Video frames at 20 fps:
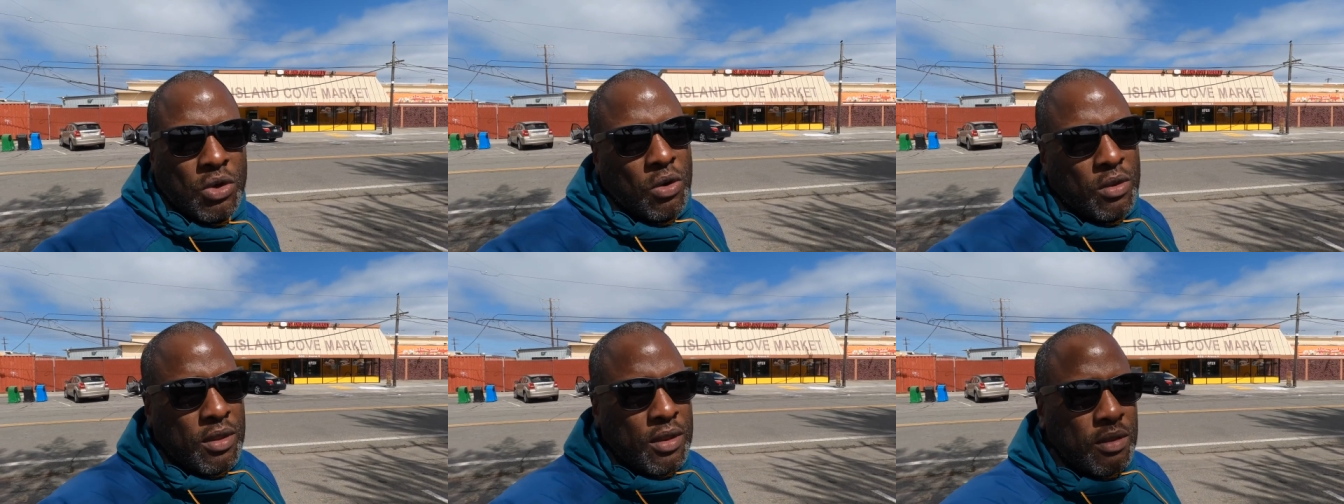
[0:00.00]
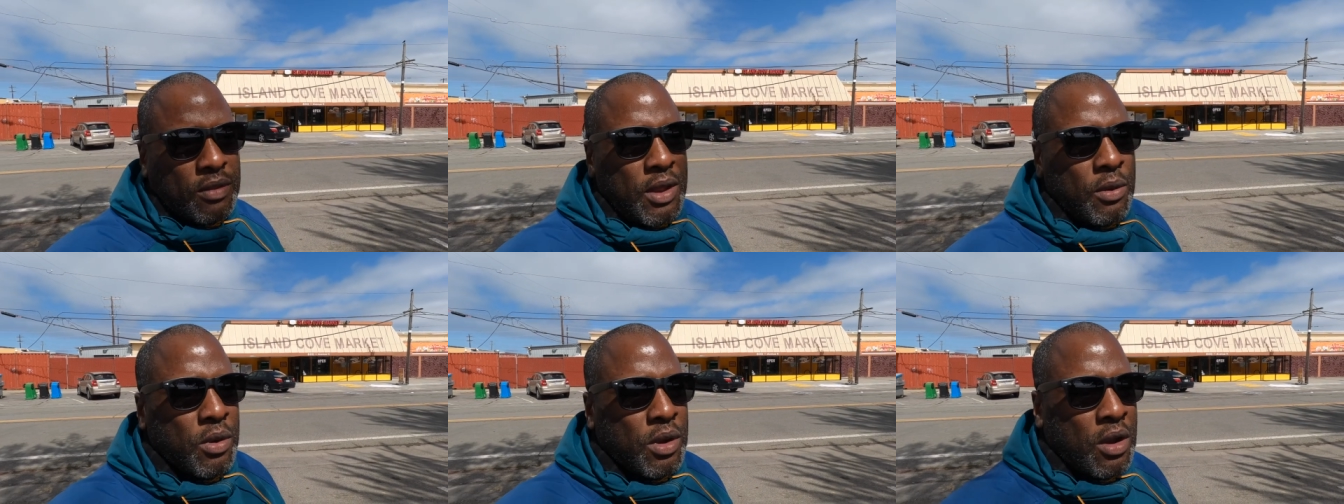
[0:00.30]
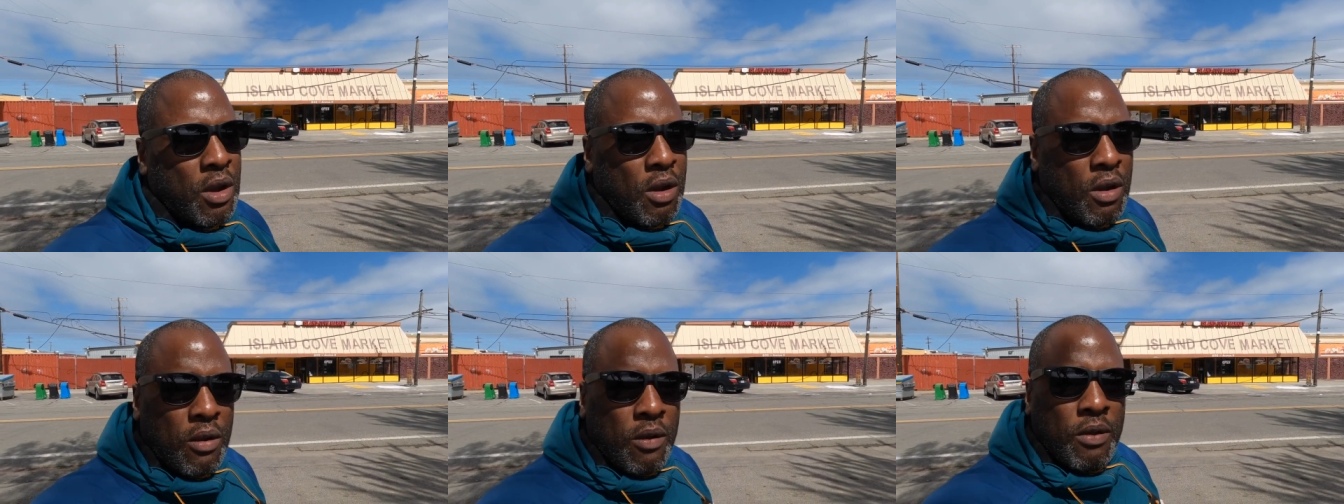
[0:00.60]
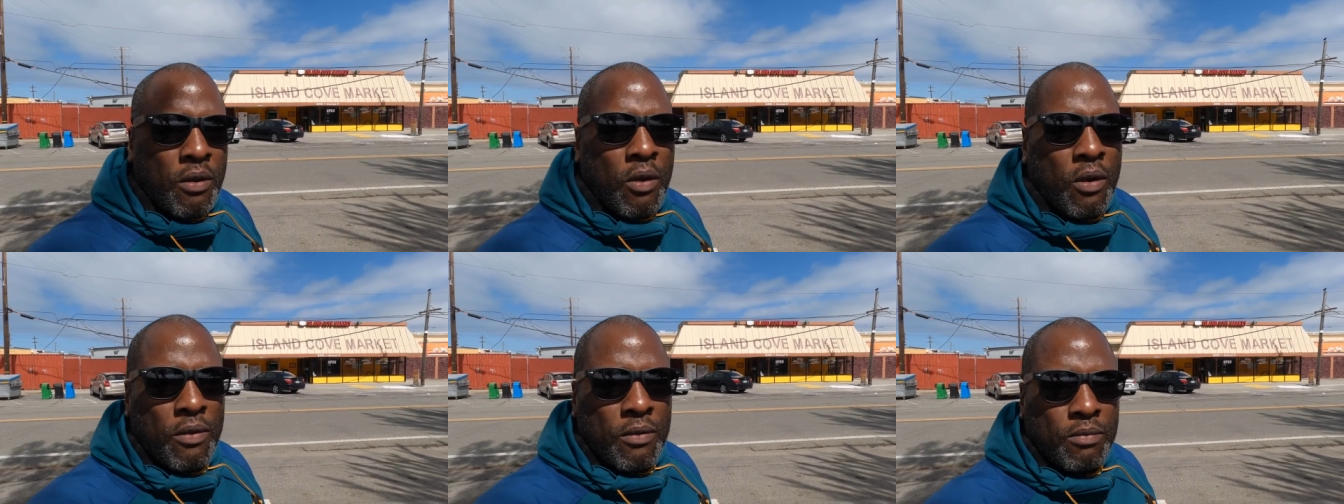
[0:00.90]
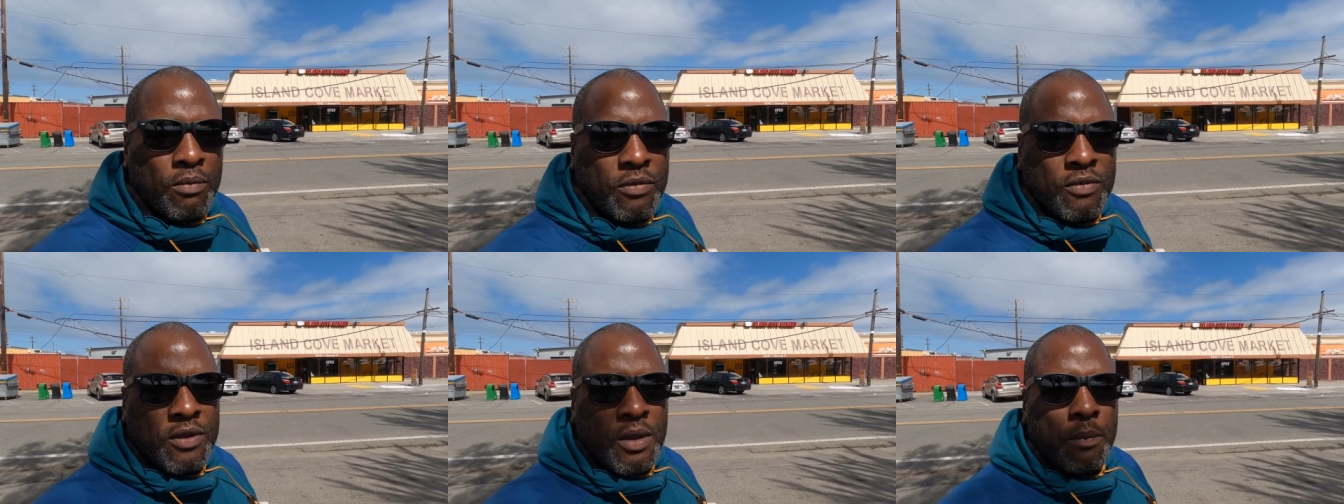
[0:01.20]
or the, they would call, or
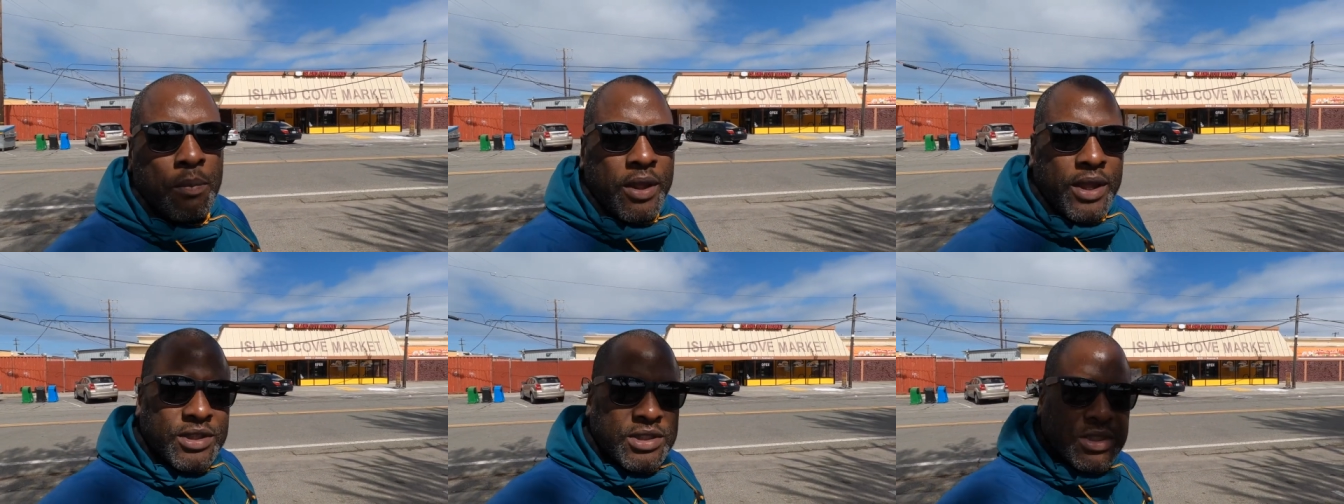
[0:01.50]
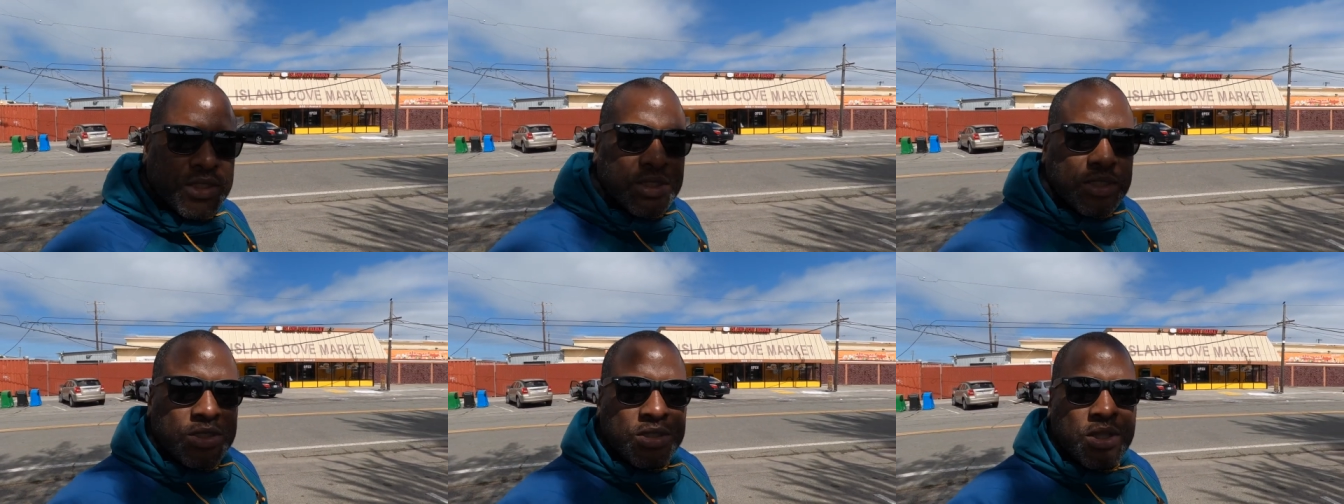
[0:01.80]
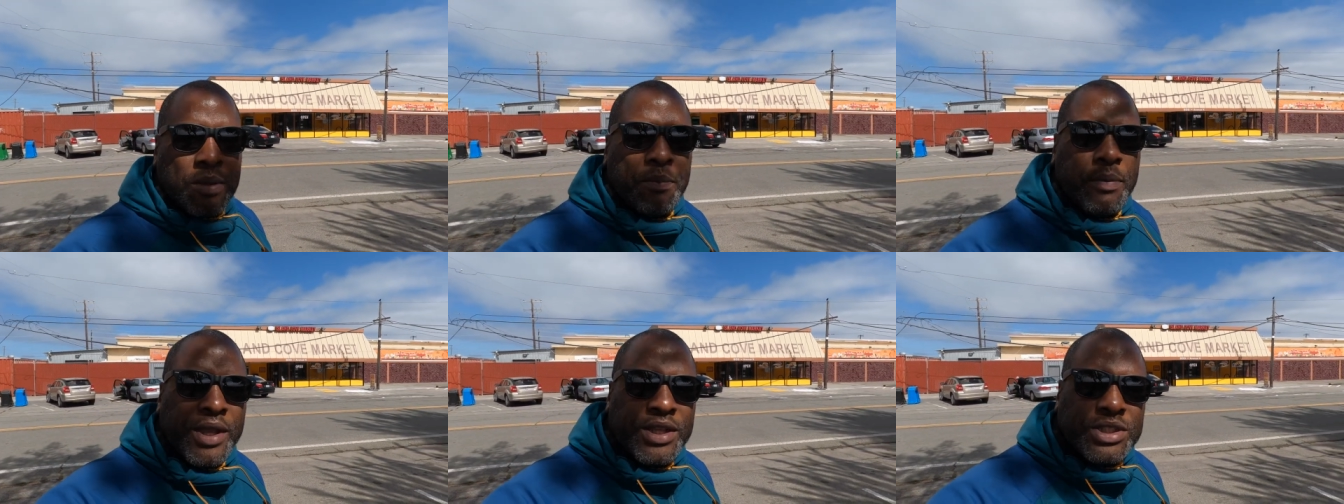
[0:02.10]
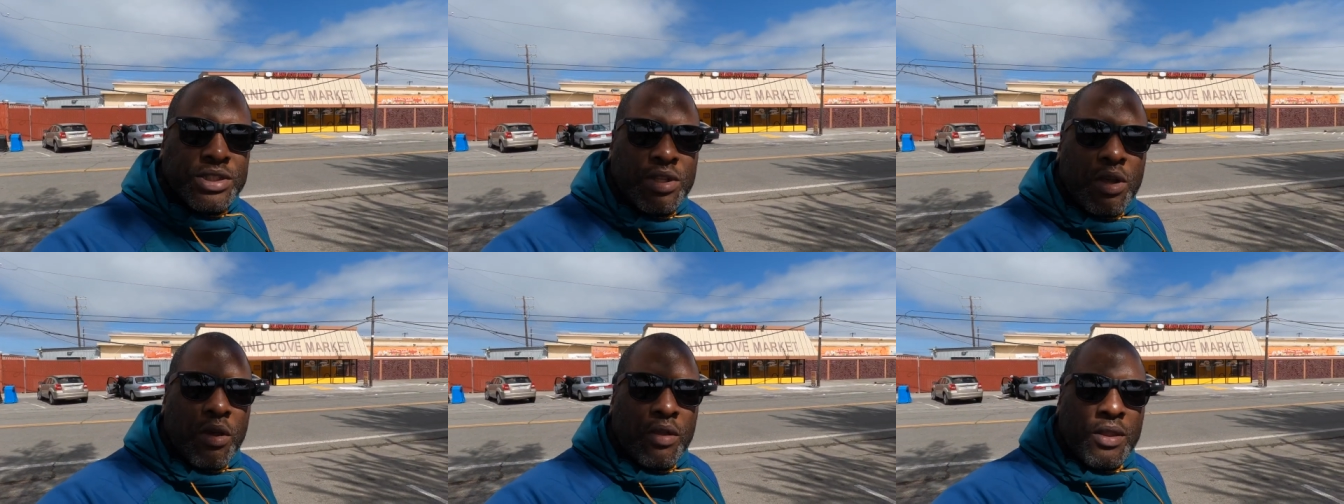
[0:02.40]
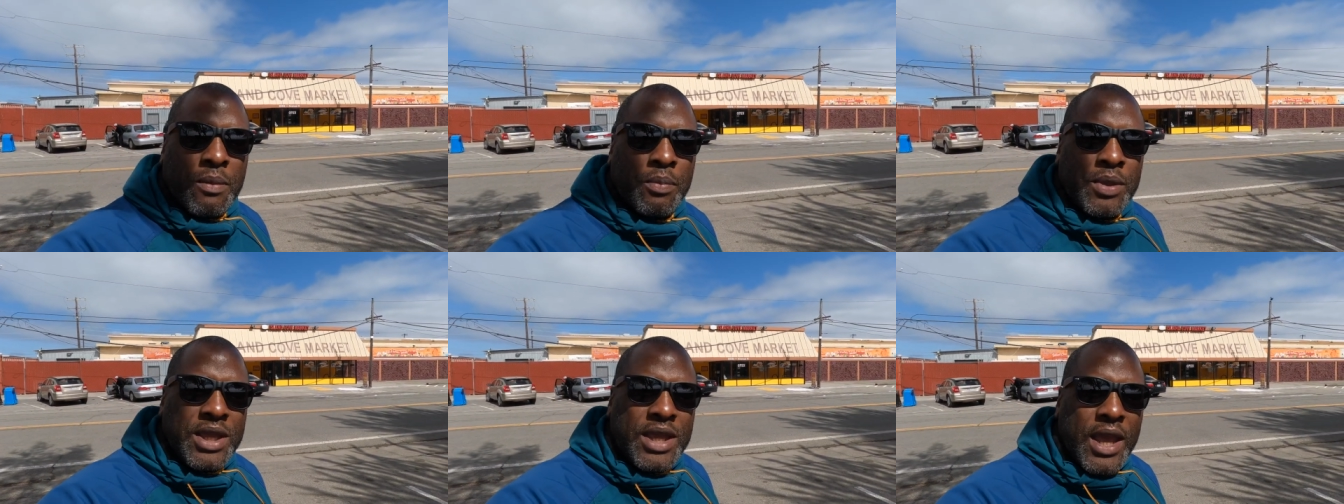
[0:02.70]
some places, some bases called
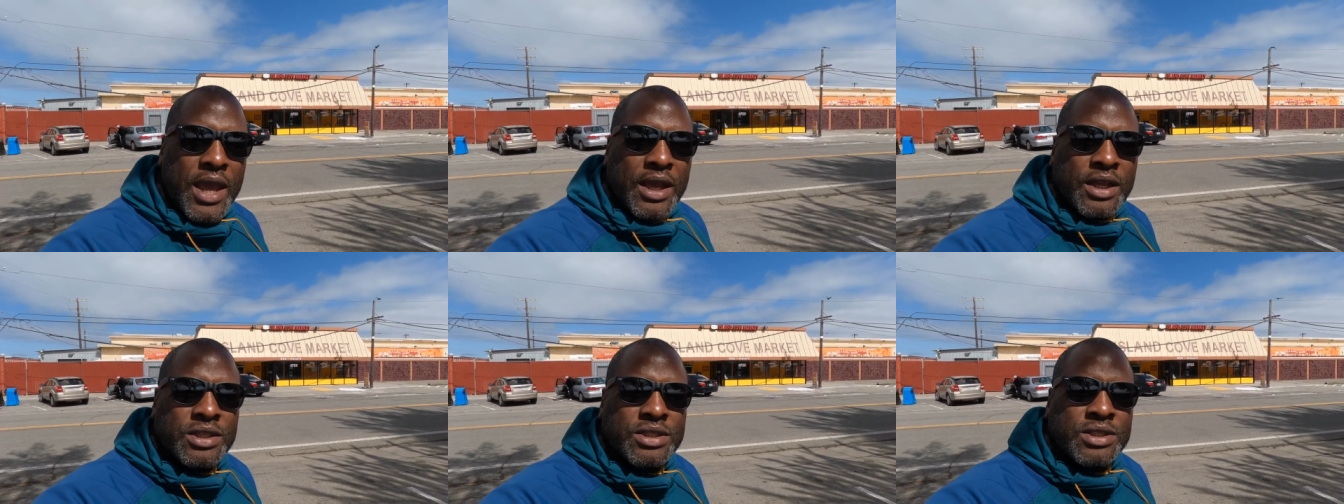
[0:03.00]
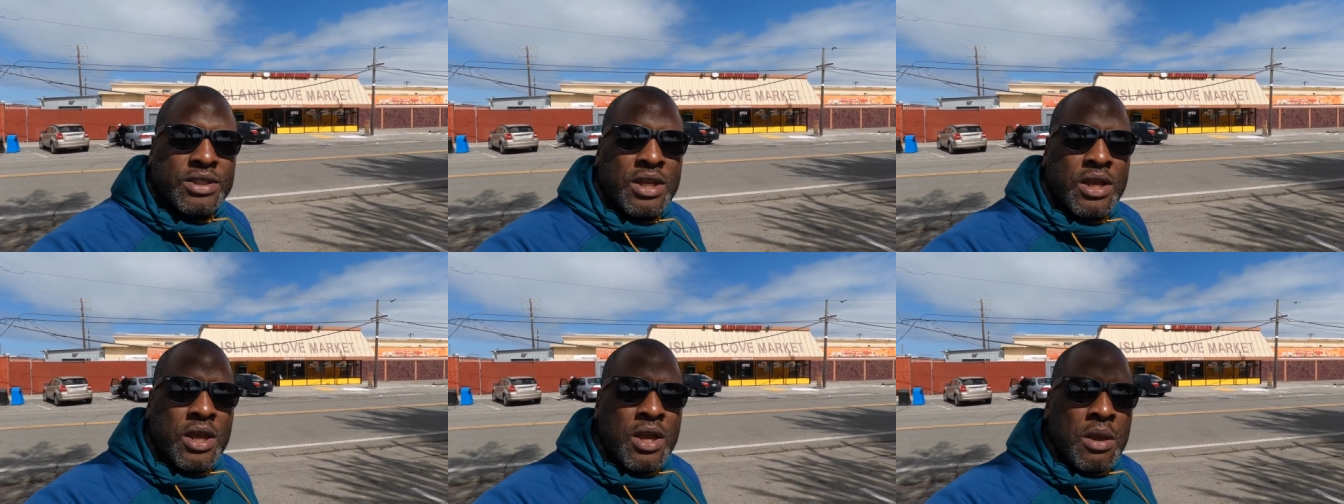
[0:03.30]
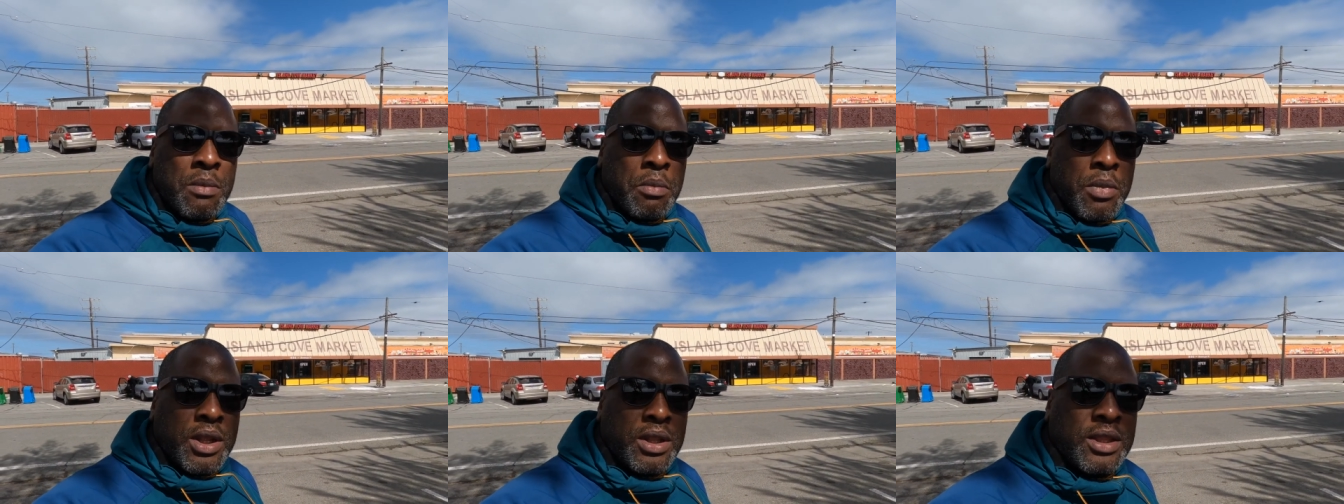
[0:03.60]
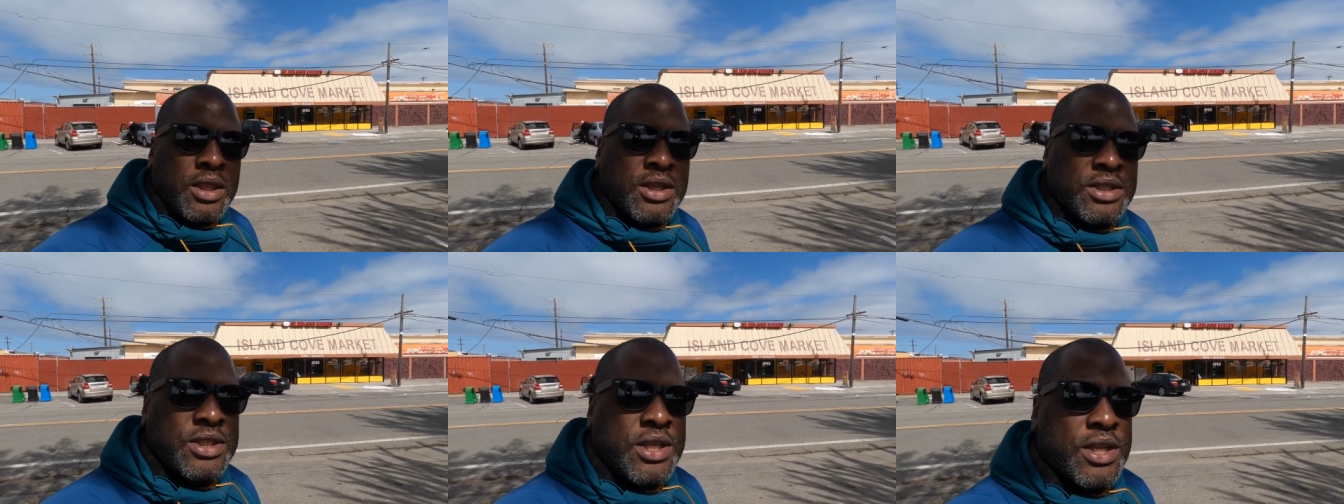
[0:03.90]
the P X. But this